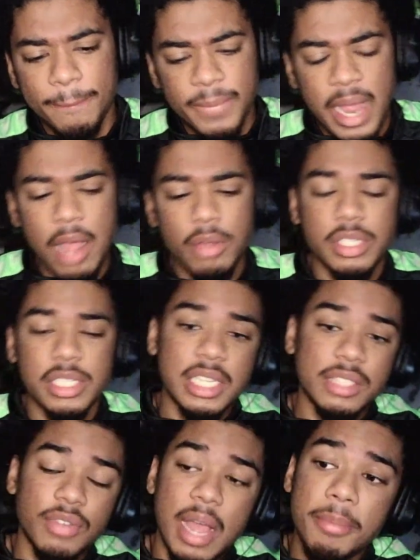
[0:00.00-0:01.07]
how
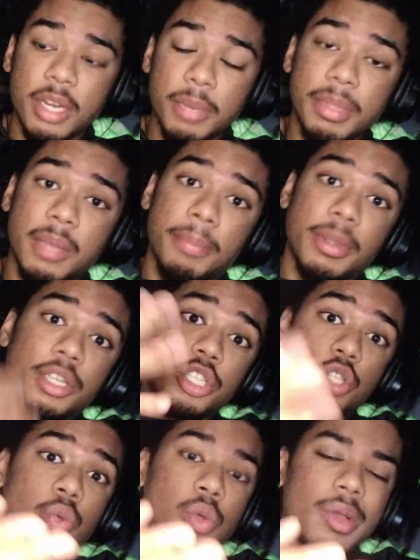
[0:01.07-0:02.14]
successful I'm going to be compared to
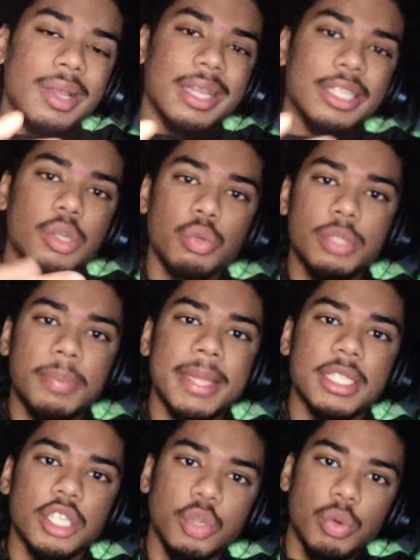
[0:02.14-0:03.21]
you is who spends their
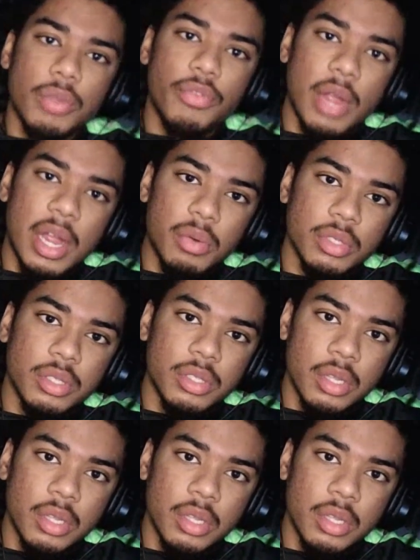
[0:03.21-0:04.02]
24 hours